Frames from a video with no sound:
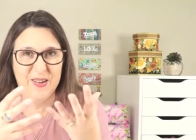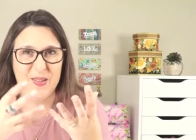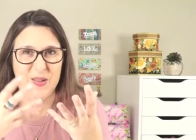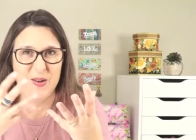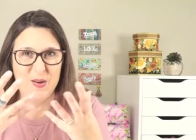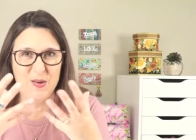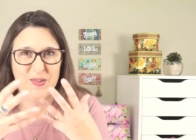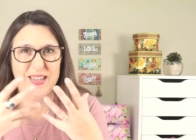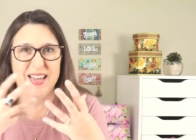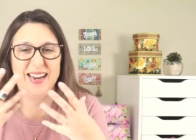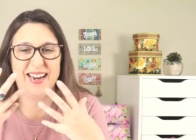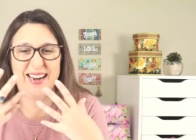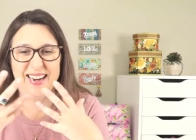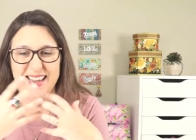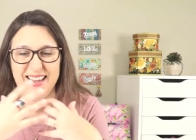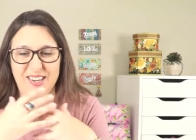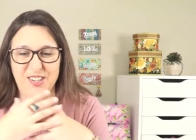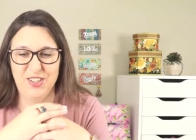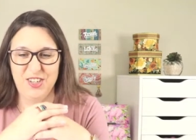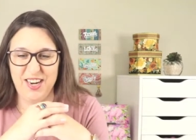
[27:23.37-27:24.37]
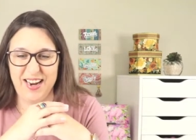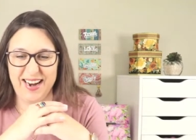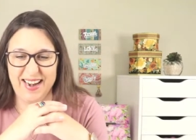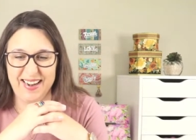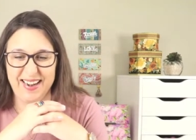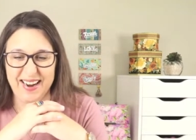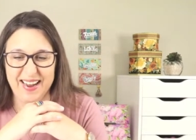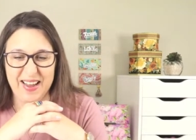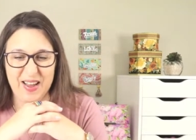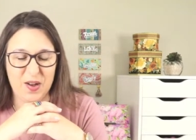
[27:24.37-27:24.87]
you know, that I can
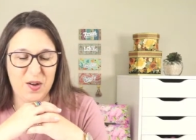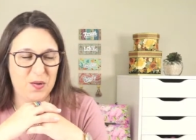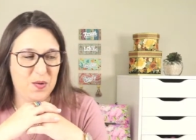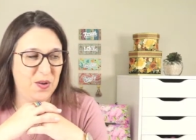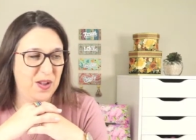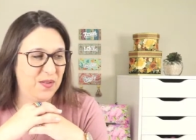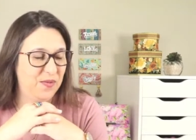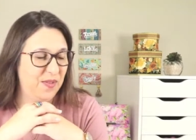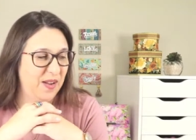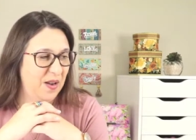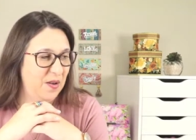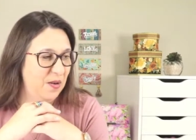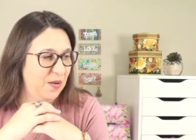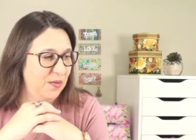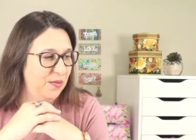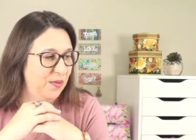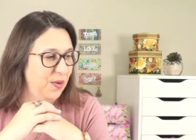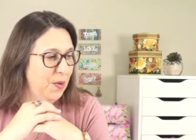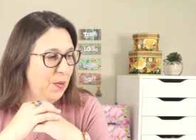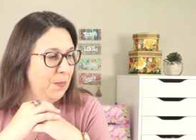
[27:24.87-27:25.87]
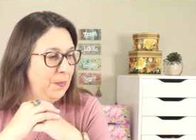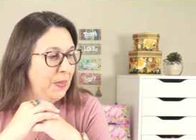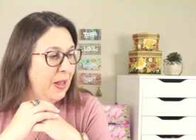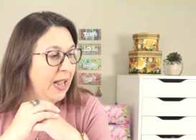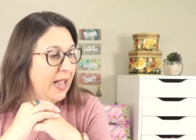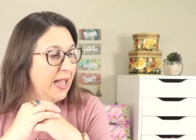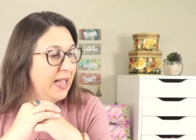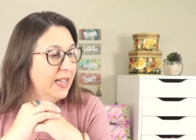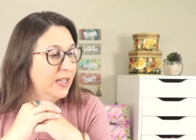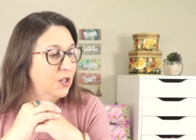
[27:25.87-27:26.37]
share with all of you.
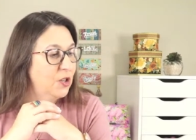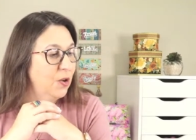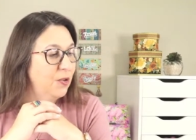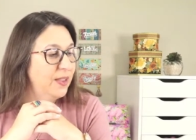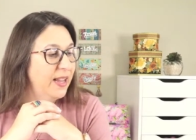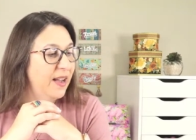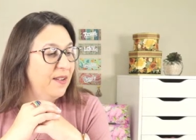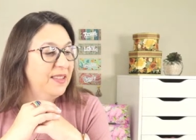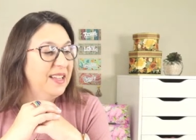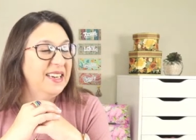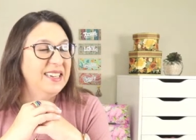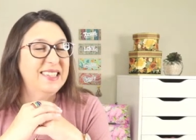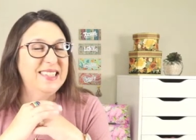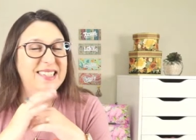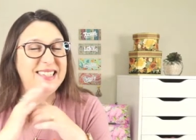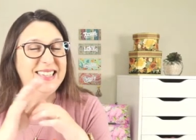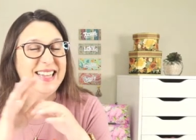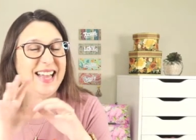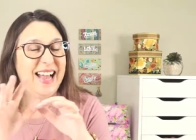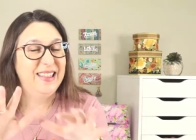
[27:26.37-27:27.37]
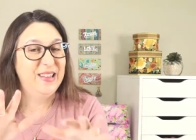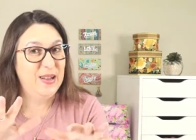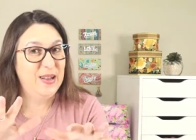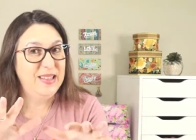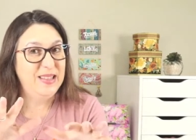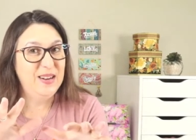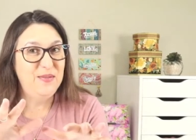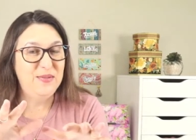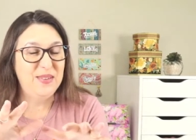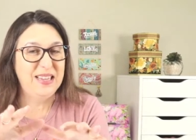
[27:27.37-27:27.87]
So now there is
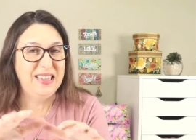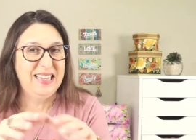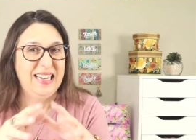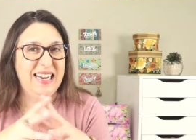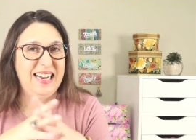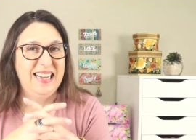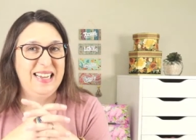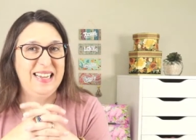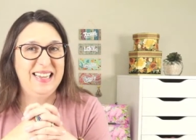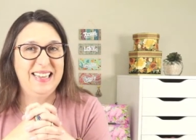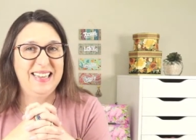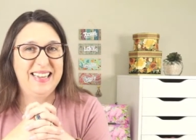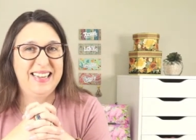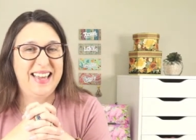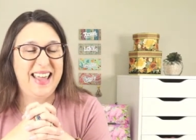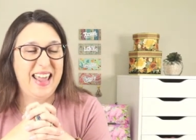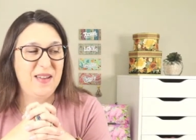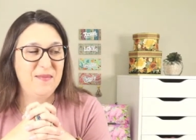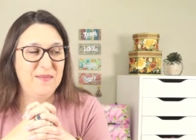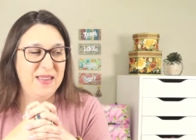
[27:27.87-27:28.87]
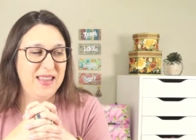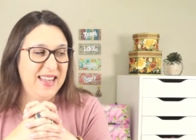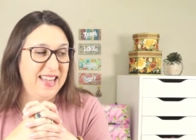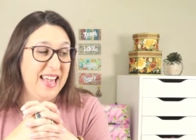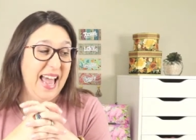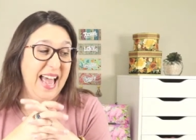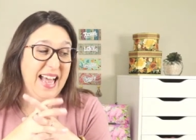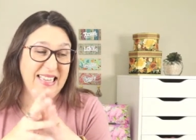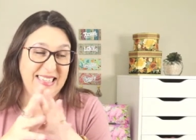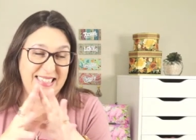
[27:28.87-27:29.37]
another thing that came
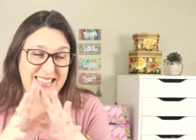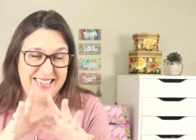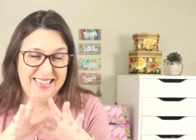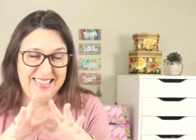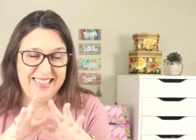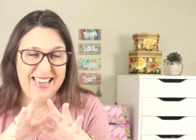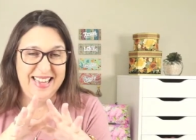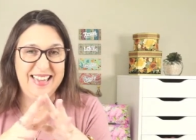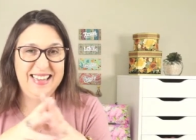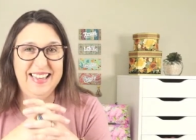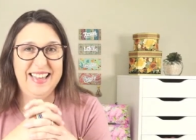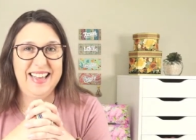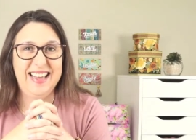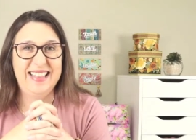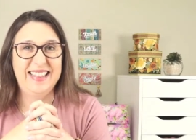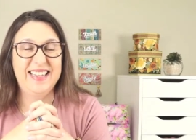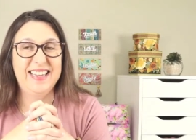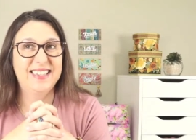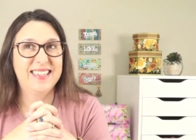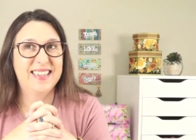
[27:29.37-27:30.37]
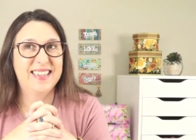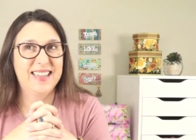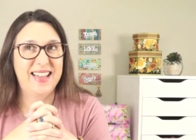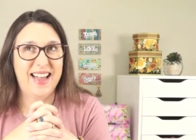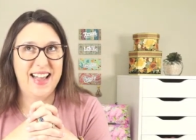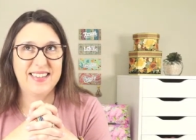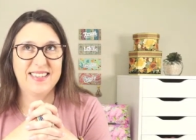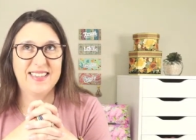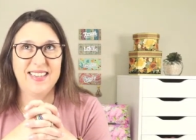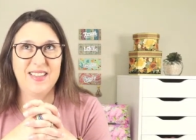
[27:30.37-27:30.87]
yesterday in this
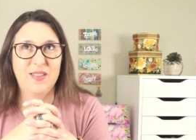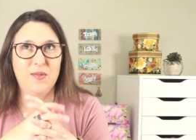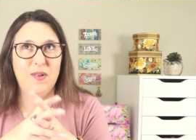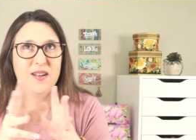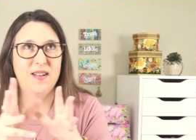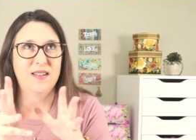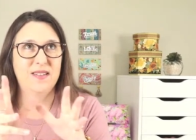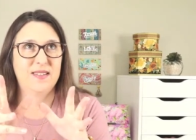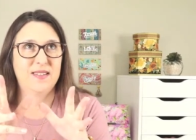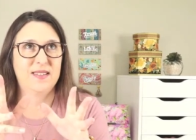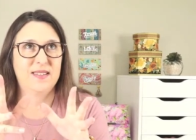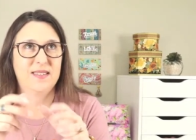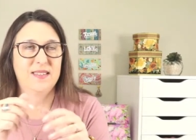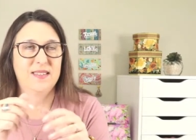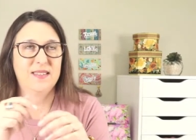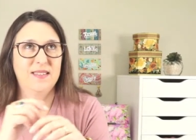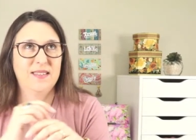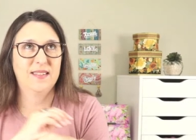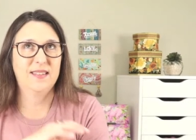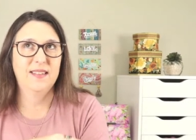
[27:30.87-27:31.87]
class. It was